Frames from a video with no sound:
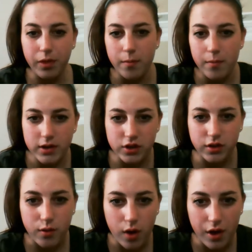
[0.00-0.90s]
measure
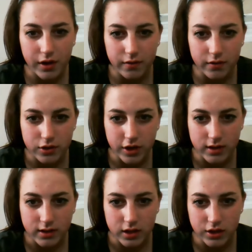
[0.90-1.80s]
the quality of a
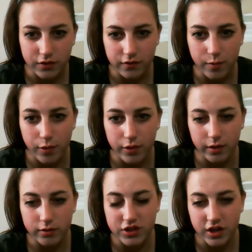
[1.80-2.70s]
translation from one
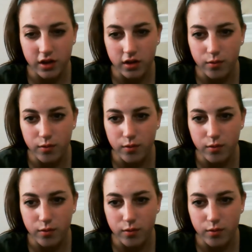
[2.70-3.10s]
language to another.